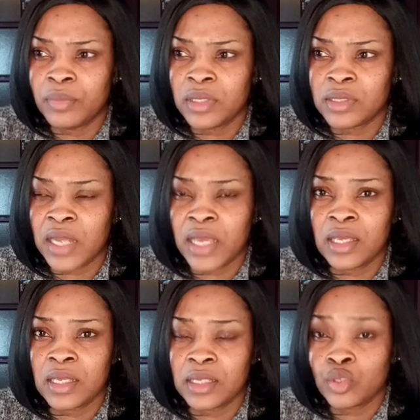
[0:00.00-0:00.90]
it's
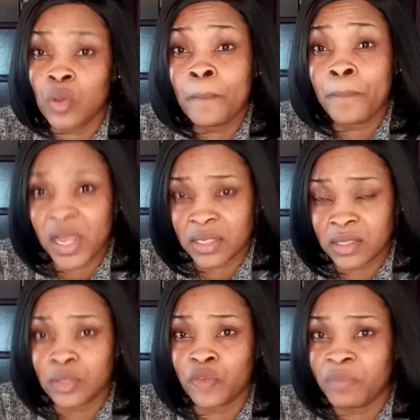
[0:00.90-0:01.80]
like some
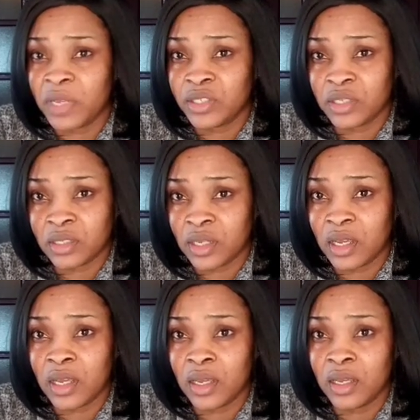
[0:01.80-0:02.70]
parts of
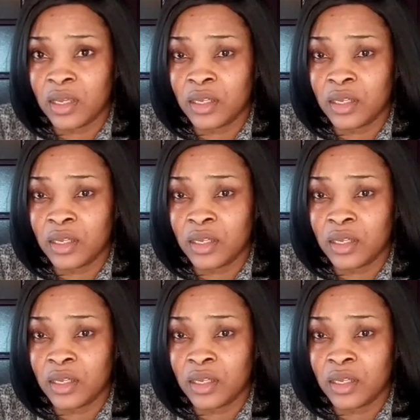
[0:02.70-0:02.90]
Manchester,